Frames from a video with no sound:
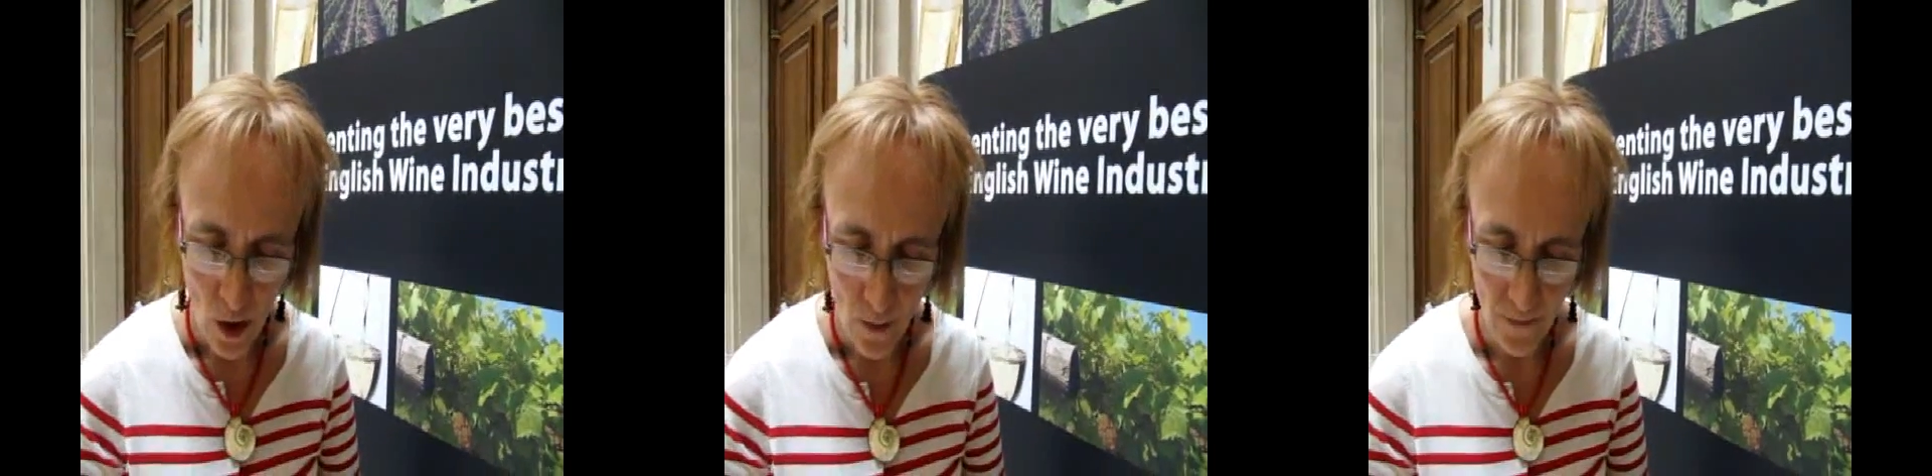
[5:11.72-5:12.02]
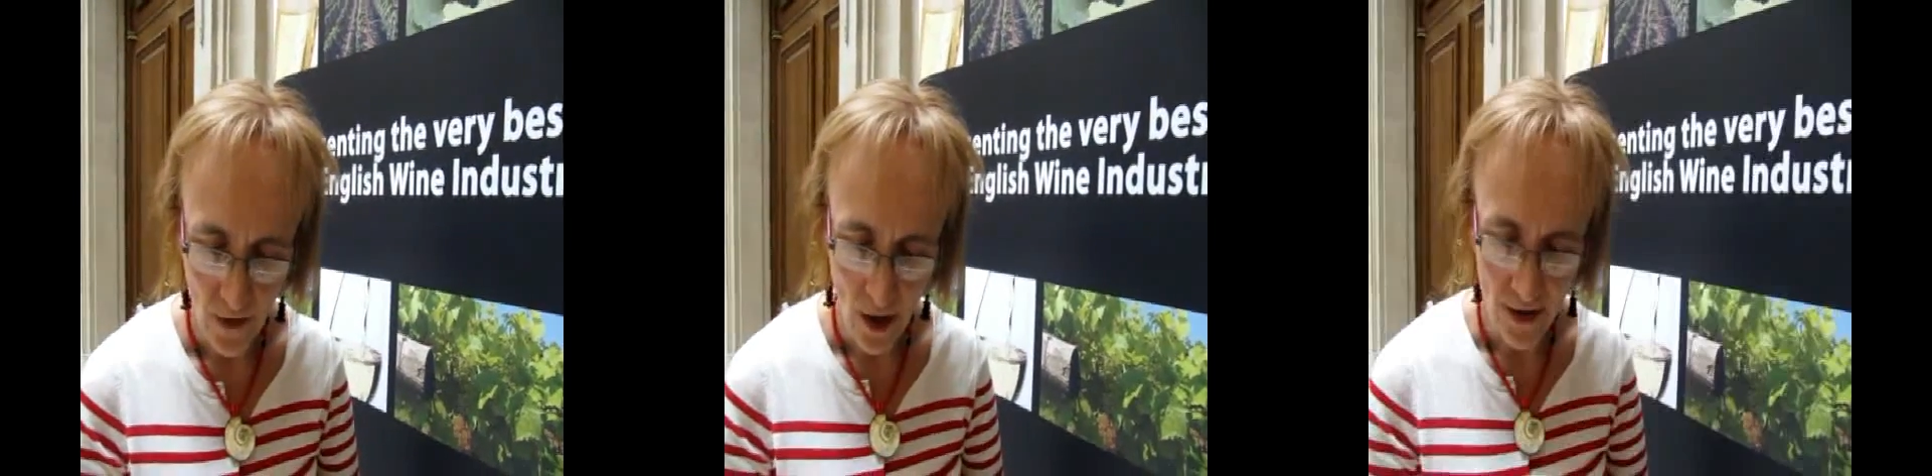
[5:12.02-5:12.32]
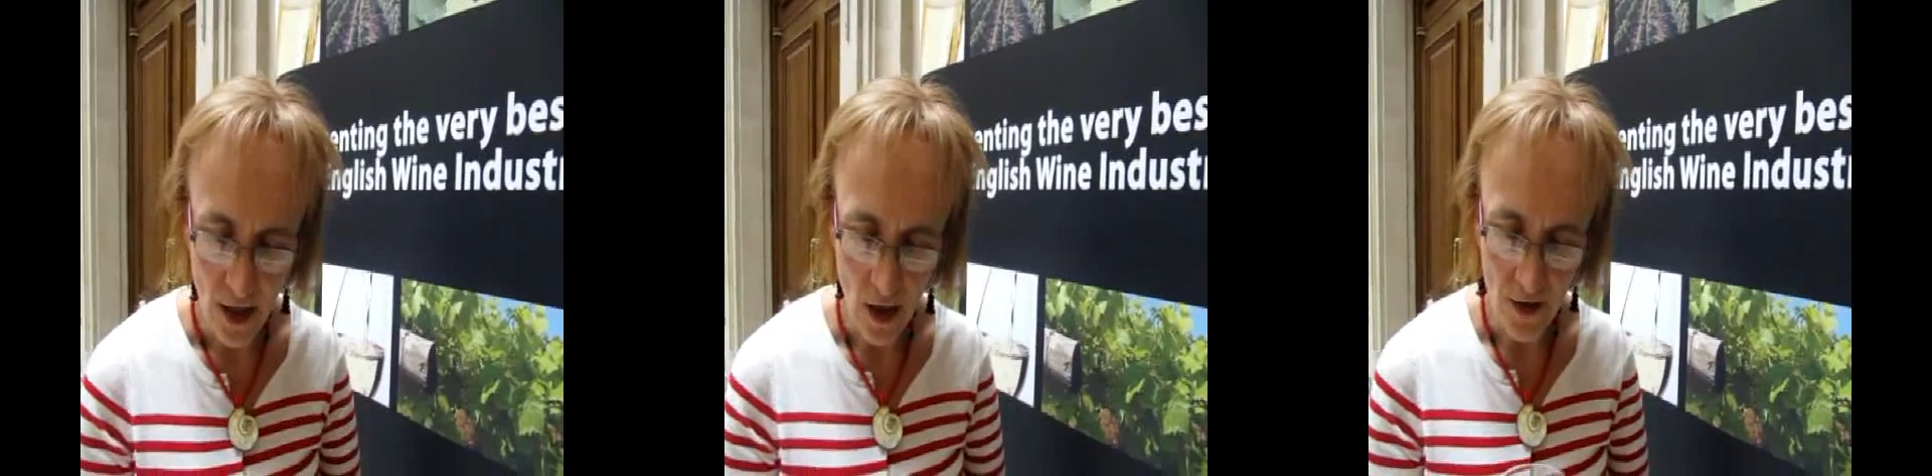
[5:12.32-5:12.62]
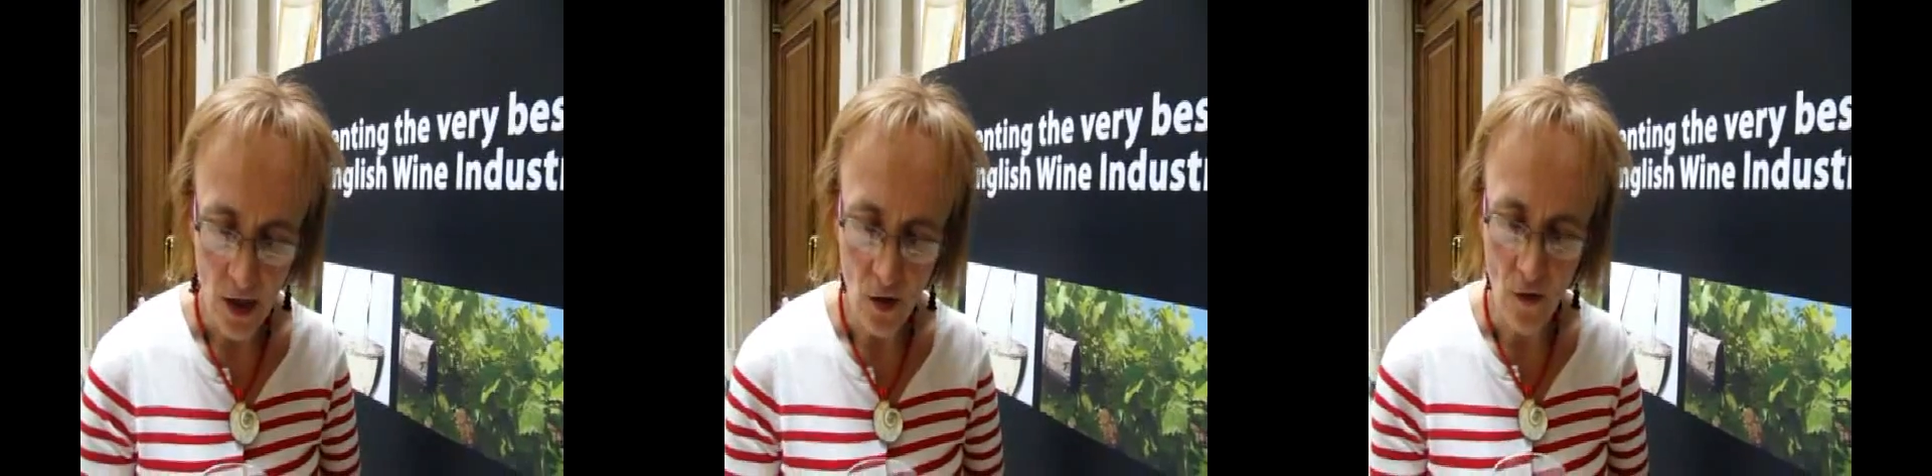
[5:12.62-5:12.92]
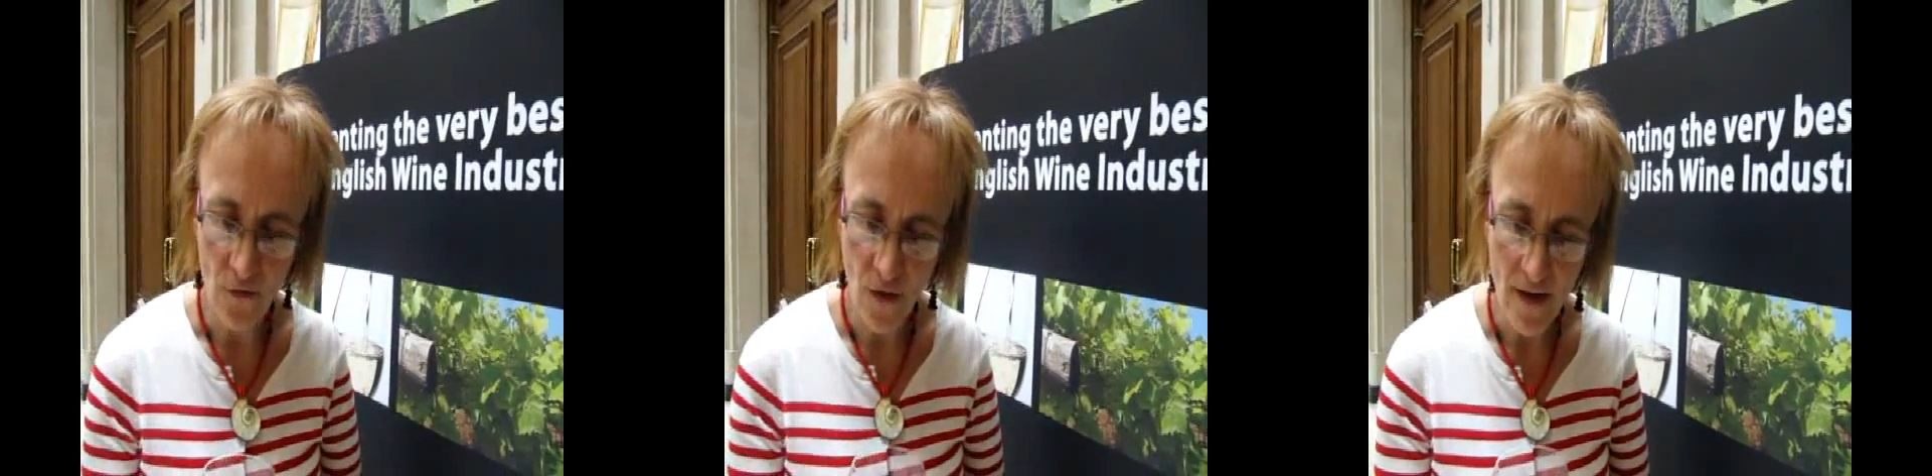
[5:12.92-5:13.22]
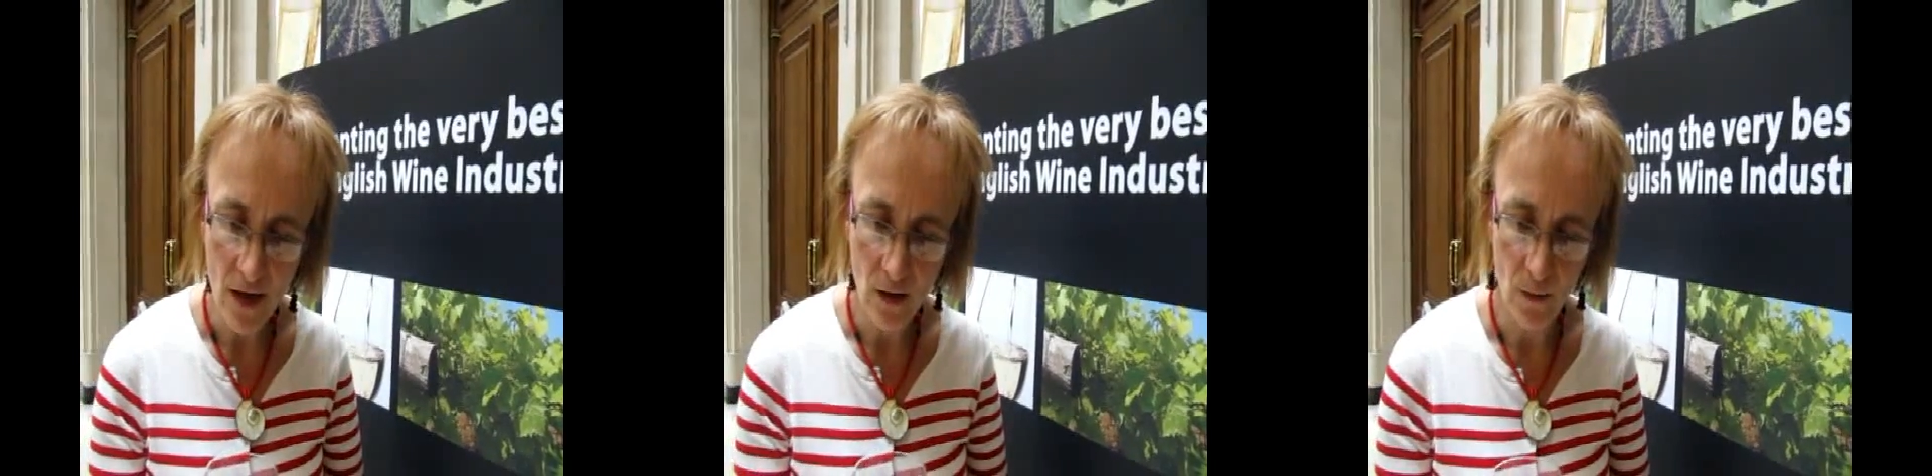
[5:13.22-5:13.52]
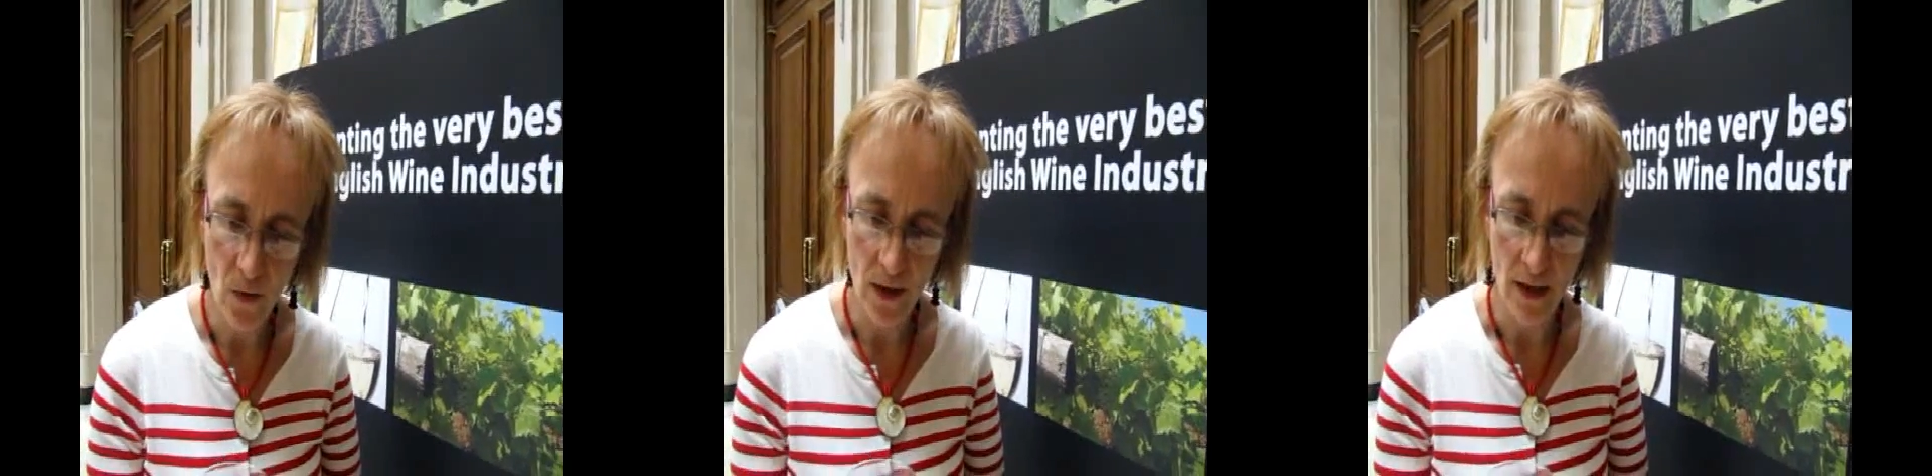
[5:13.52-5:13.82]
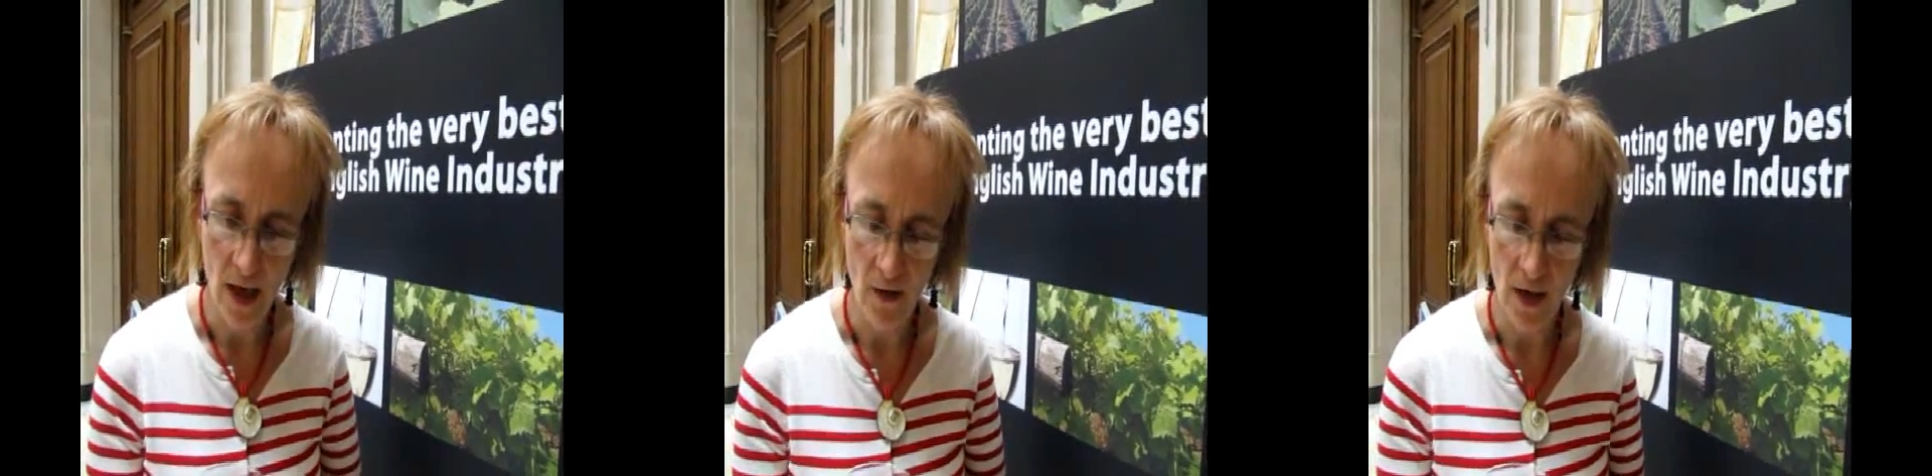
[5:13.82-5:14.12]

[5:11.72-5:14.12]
Well, I think you've got a very good point there.